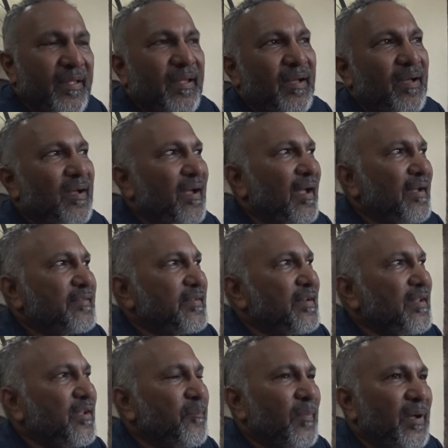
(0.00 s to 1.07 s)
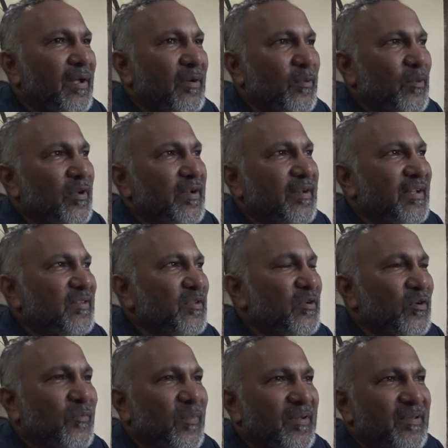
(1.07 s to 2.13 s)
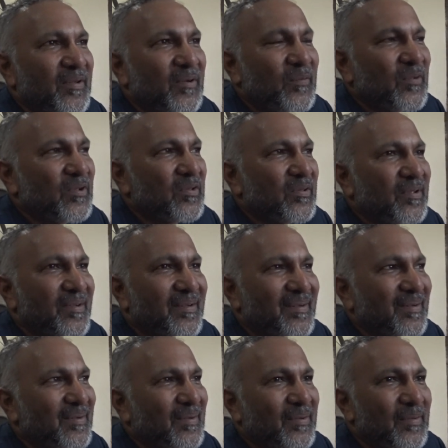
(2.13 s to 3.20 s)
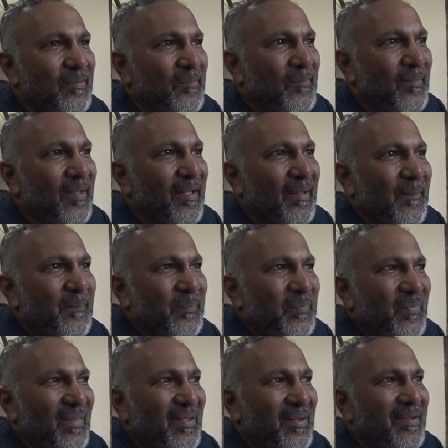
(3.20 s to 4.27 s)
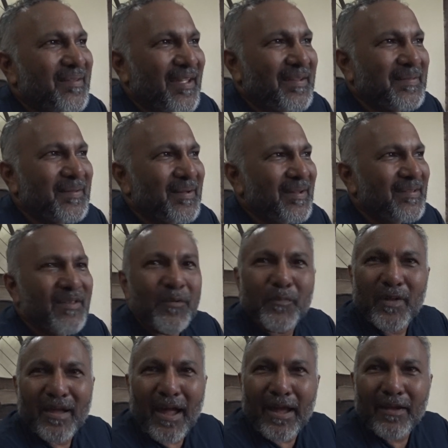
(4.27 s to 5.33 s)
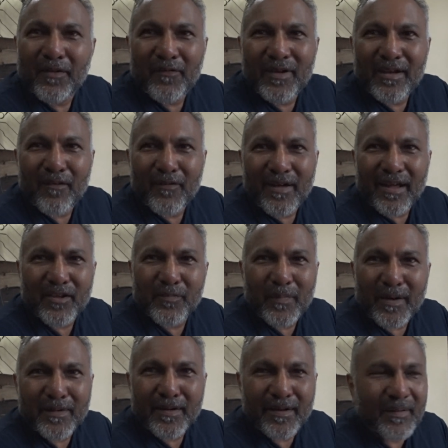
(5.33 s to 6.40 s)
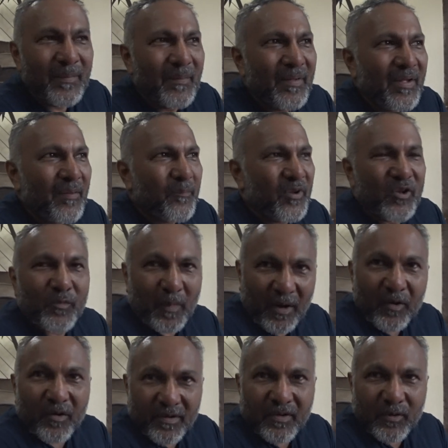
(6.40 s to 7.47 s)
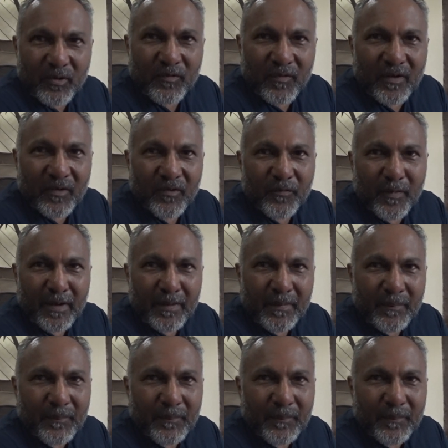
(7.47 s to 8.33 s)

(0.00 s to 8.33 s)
Yeah, actually my role in Nachoi-ia Kumpassar was, it's actually something I never expected. Because Bhadra is a good friend of mine.